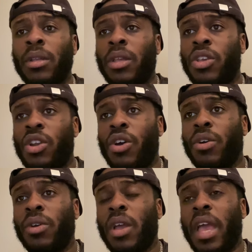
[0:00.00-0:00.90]

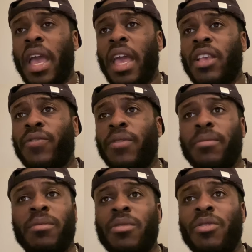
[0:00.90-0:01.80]
It's
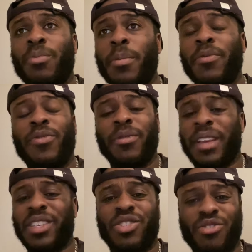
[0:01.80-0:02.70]
probably from the
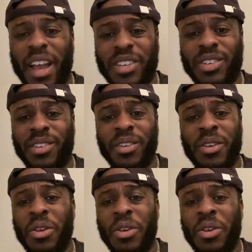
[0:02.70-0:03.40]
extraction,